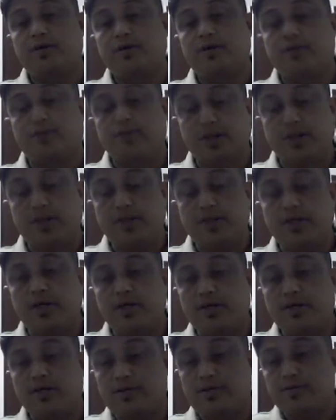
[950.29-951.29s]
really
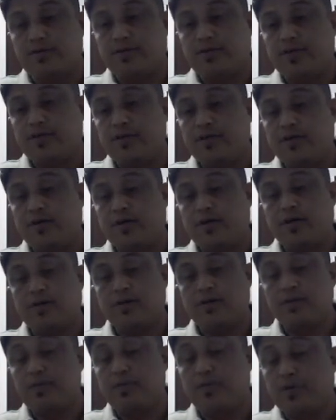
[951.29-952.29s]
a different
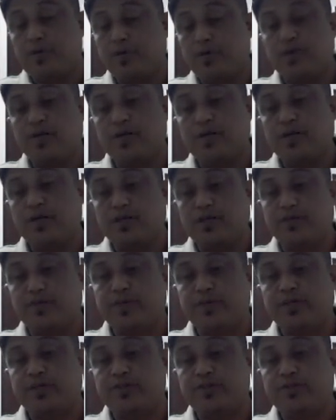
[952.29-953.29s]
and important
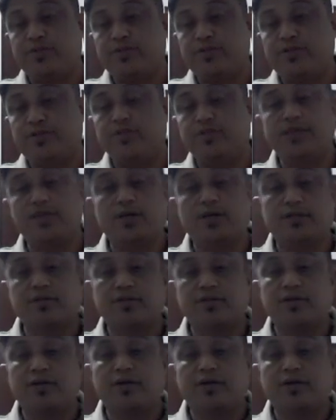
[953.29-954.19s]
aspect to be discussed.